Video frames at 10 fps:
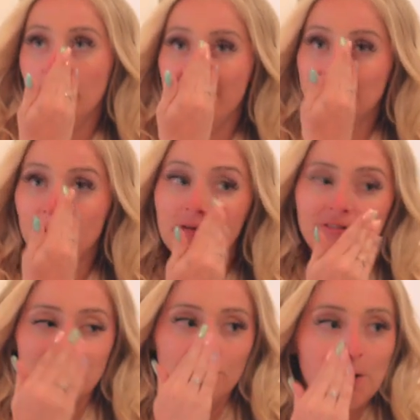We've ended up
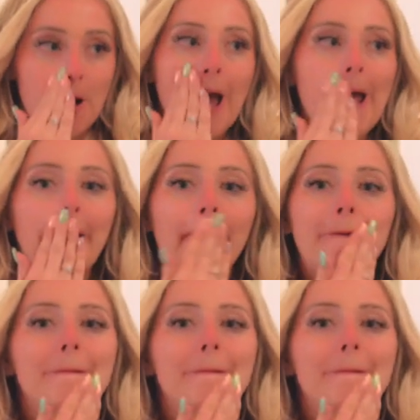every single night.